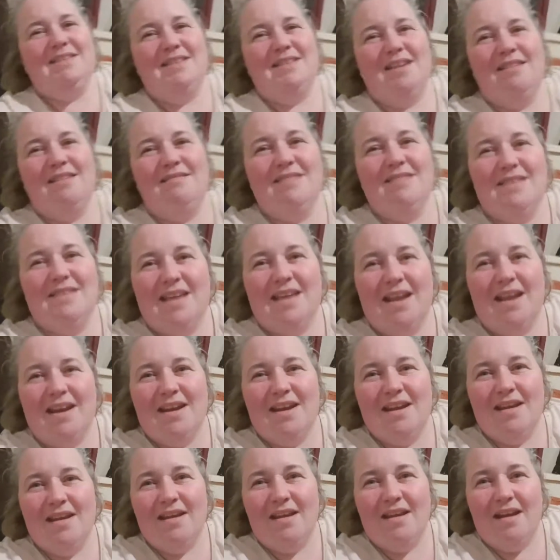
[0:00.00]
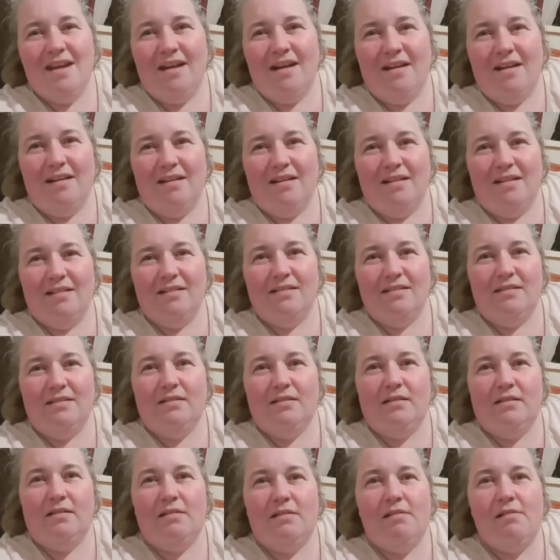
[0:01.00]
don't send it here.
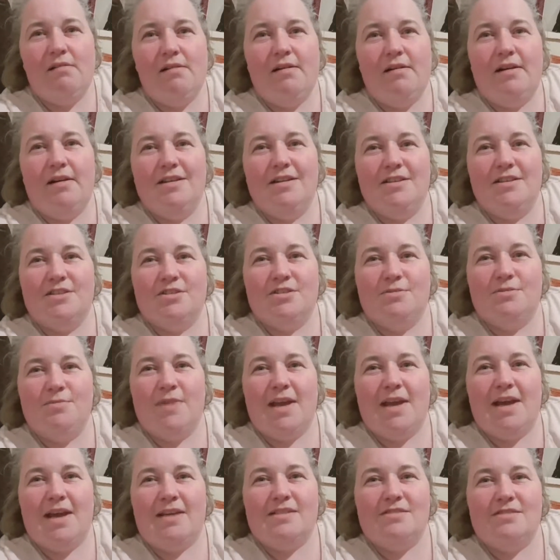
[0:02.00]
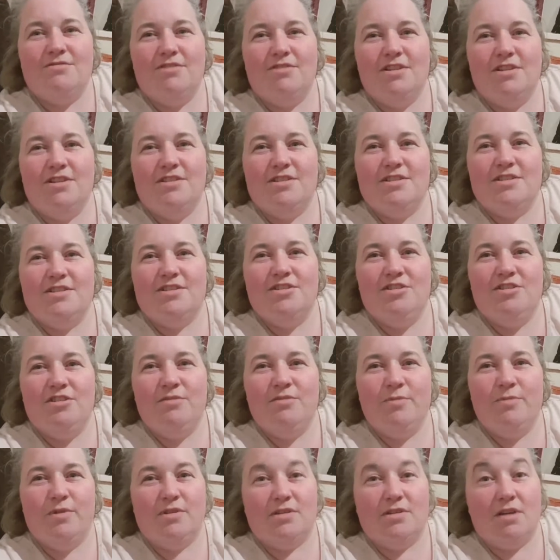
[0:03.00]
Some cats are allergic to
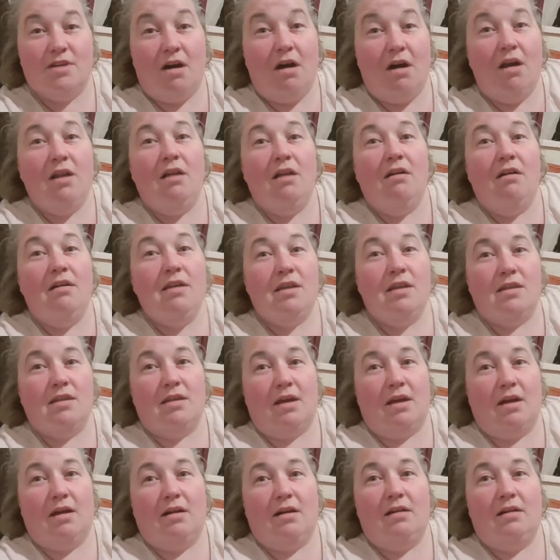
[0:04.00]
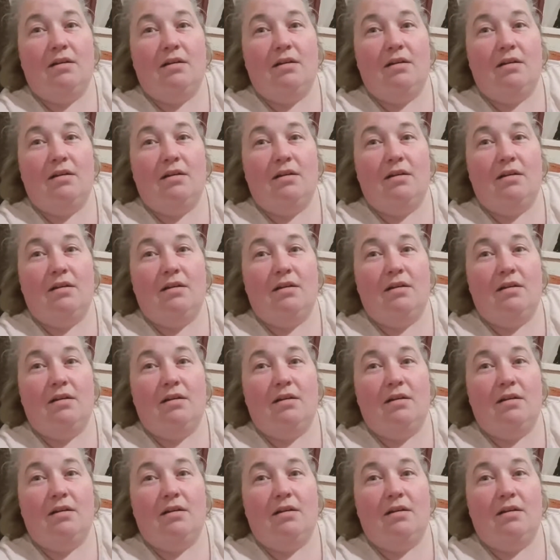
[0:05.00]
humans. I like that.